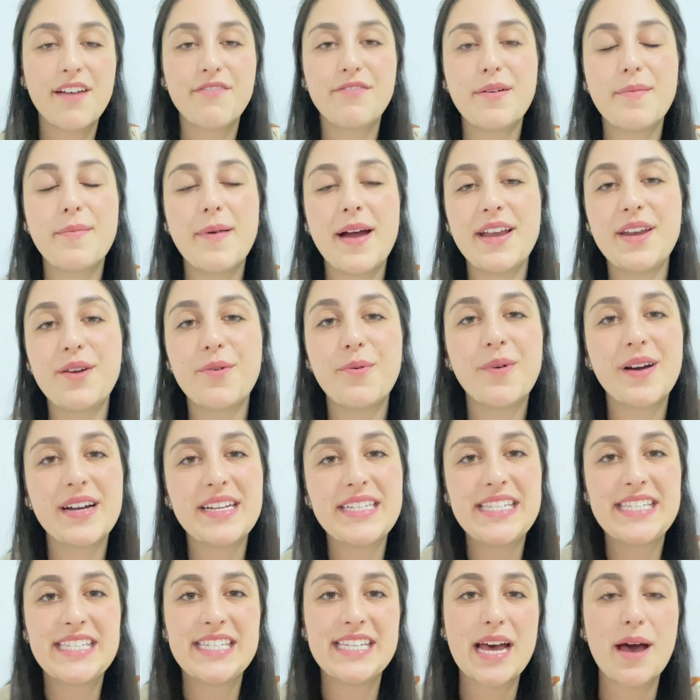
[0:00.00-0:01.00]
everybody,
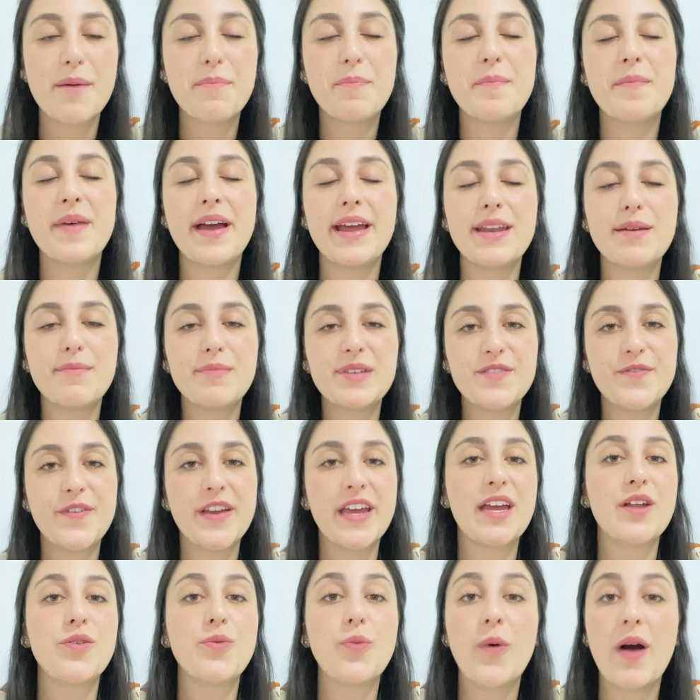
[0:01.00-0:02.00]
what's up? My name is
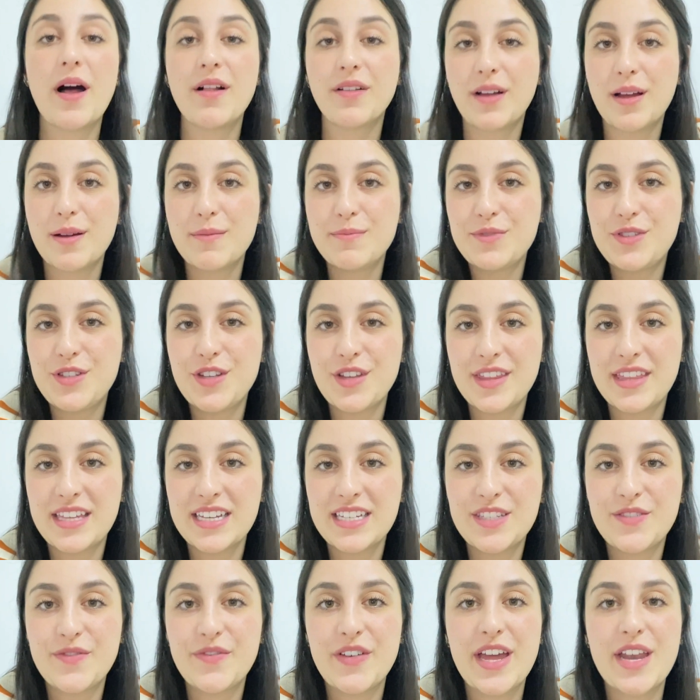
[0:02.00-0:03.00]
Vic and welcome to
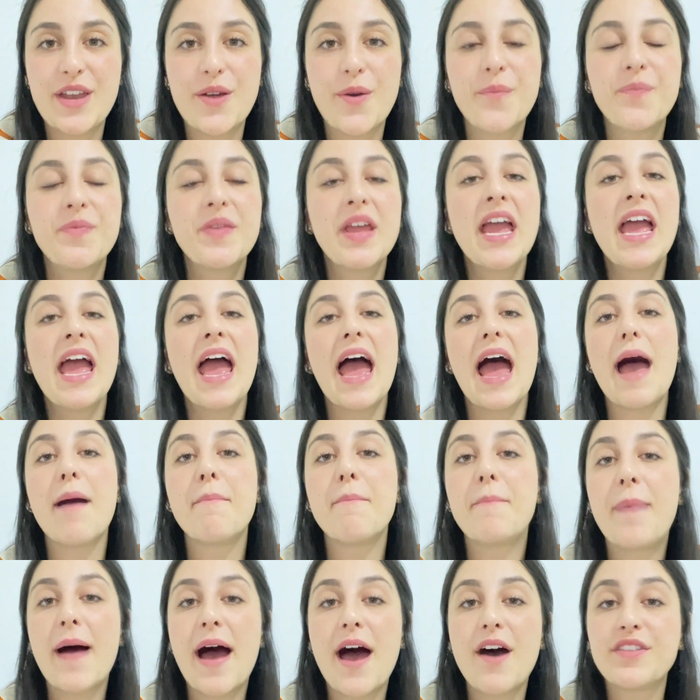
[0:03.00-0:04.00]
this video
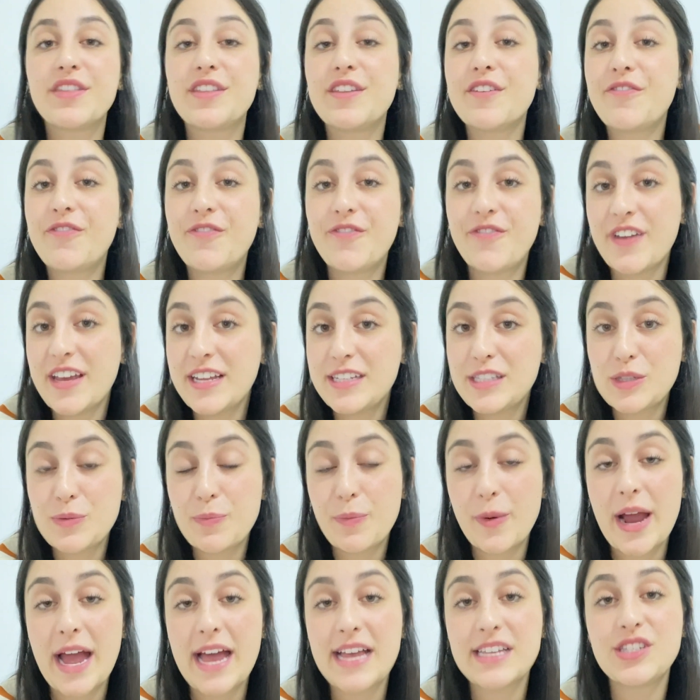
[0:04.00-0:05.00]
about the Fits
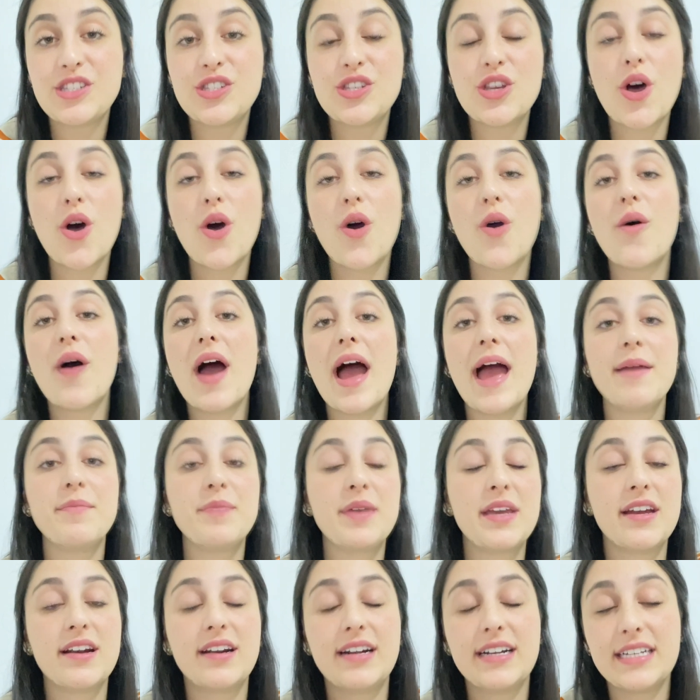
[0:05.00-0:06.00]
Press. So I'm
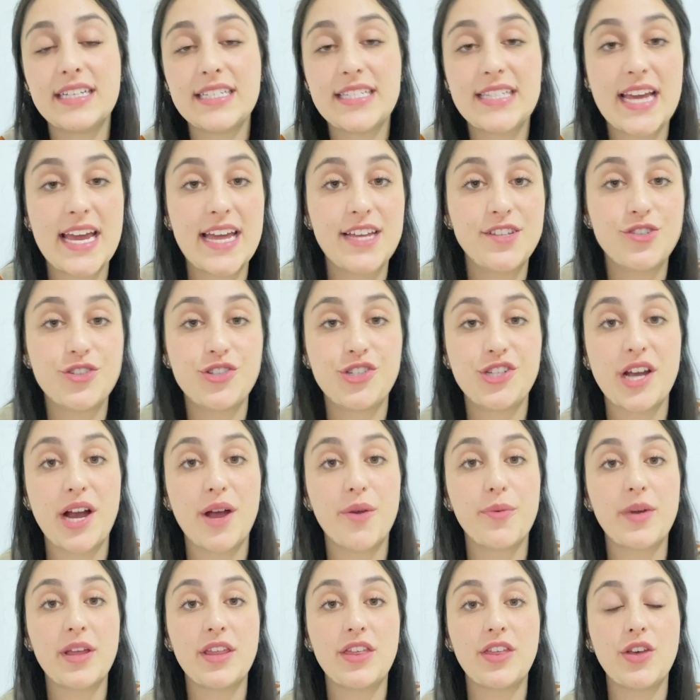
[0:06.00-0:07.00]
here today to share
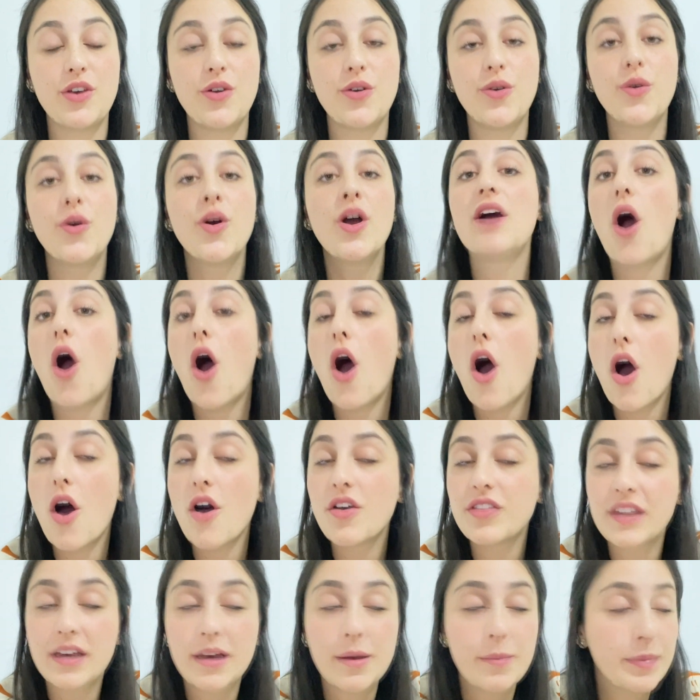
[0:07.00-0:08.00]
with you
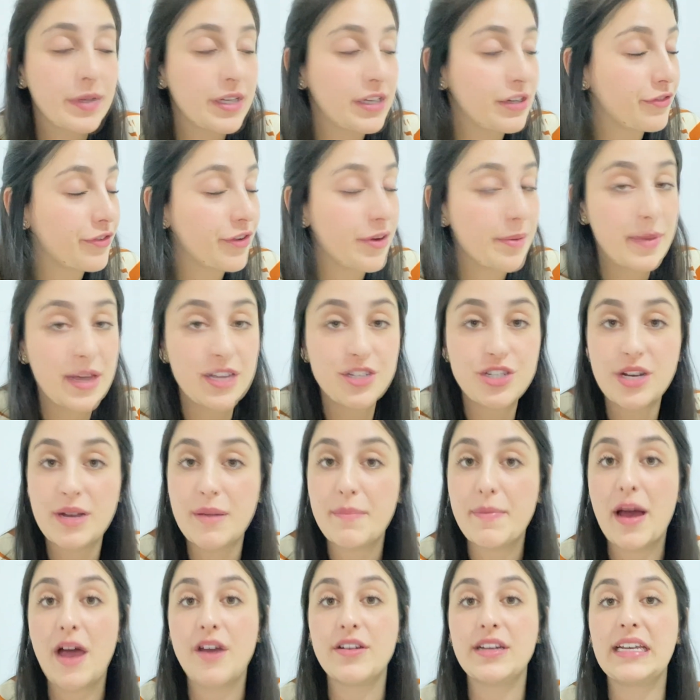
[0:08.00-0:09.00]
all the complete information
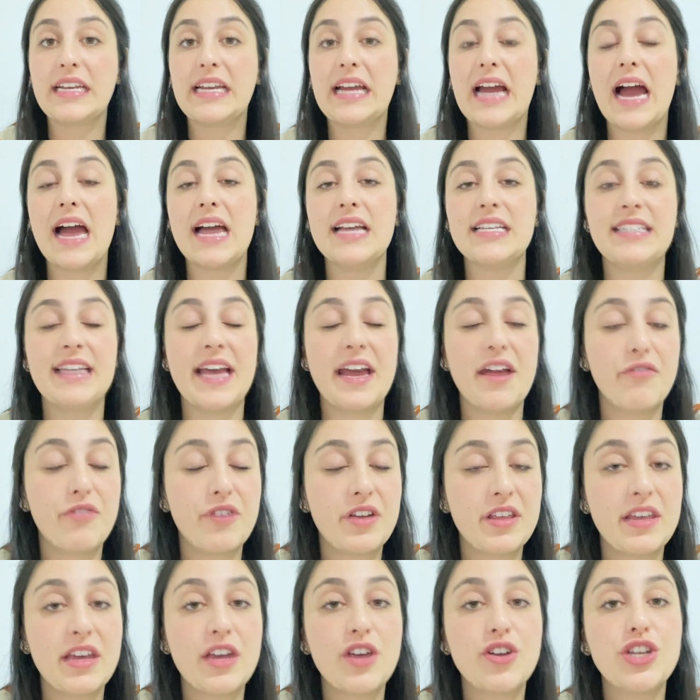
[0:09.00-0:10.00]
about it, guys,
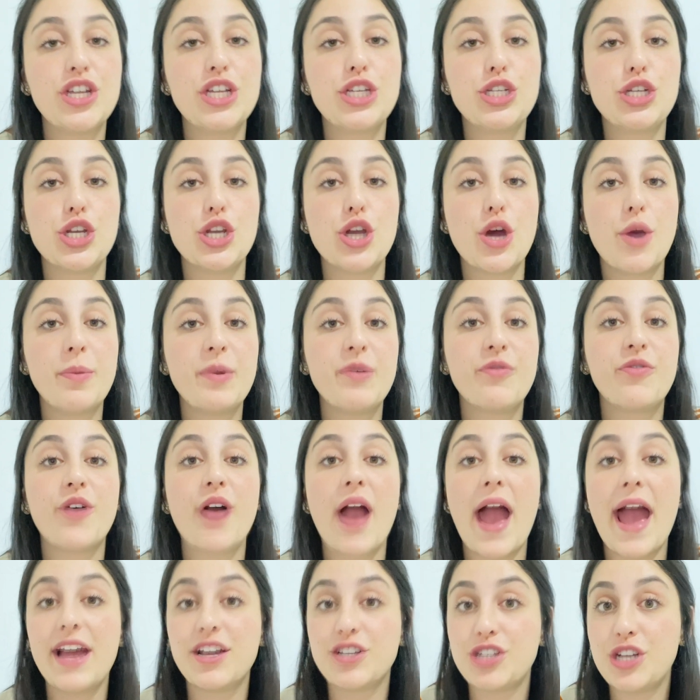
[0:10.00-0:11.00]
everything you need to know before
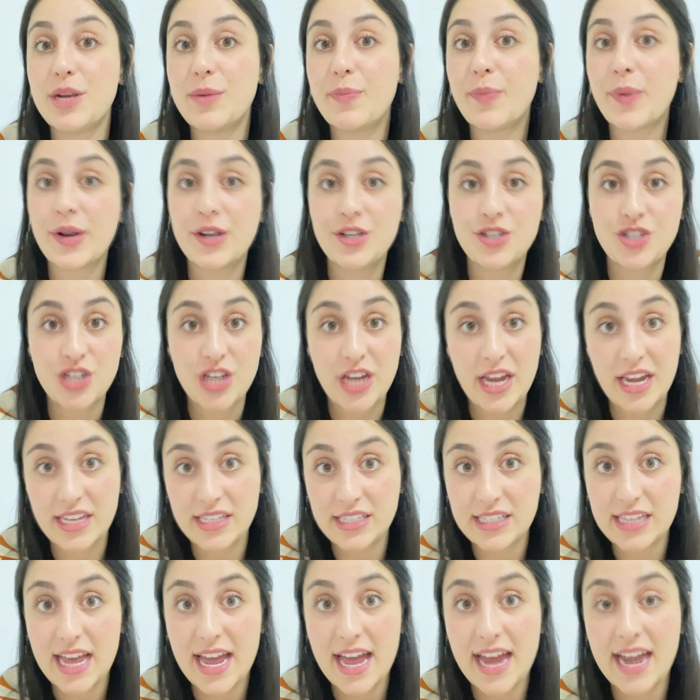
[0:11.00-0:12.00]
I actually
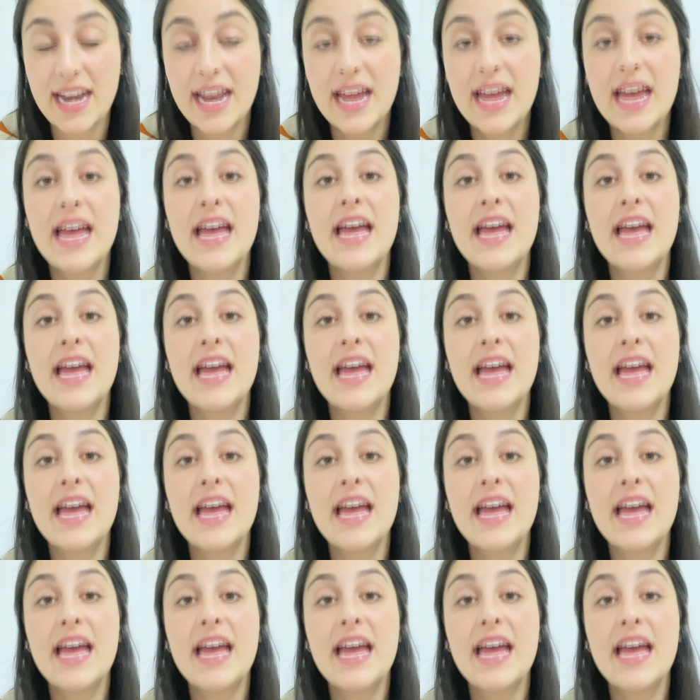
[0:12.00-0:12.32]
purchase it